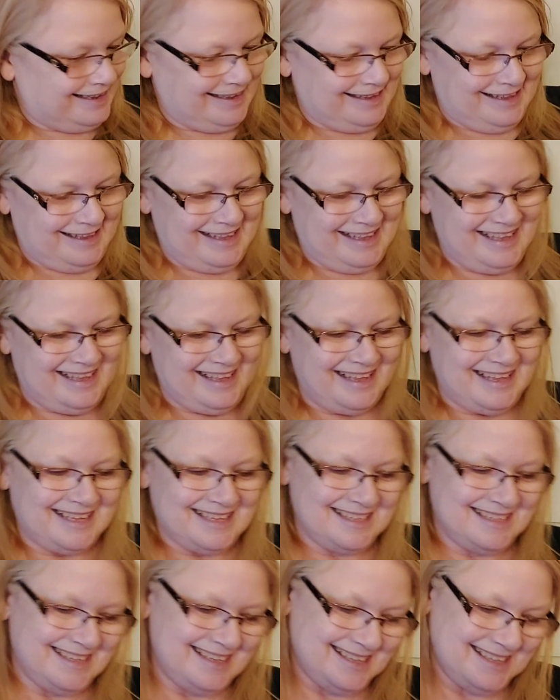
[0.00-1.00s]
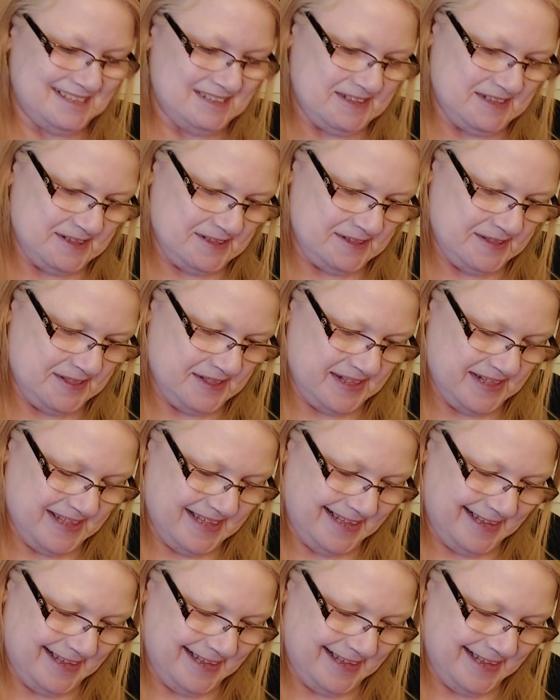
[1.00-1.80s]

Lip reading: Nobody speaks.